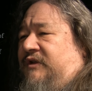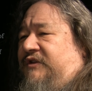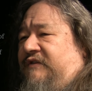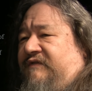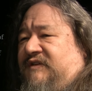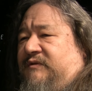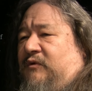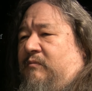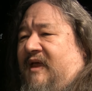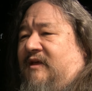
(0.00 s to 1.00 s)
to the
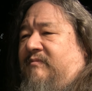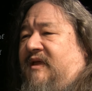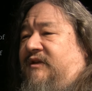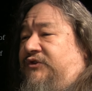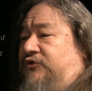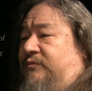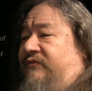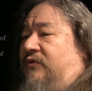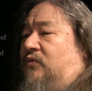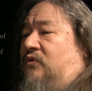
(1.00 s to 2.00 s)
visible madman doom
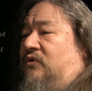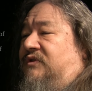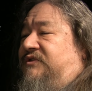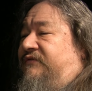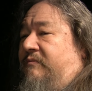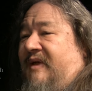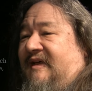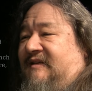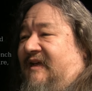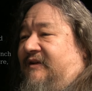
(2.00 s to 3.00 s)
of the wards of the
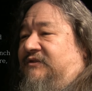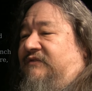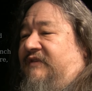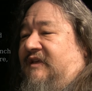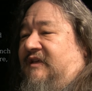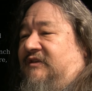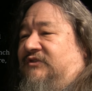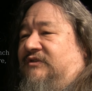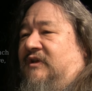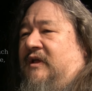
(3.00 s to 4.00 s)
mad towns of the
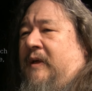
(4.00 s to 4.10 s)
East,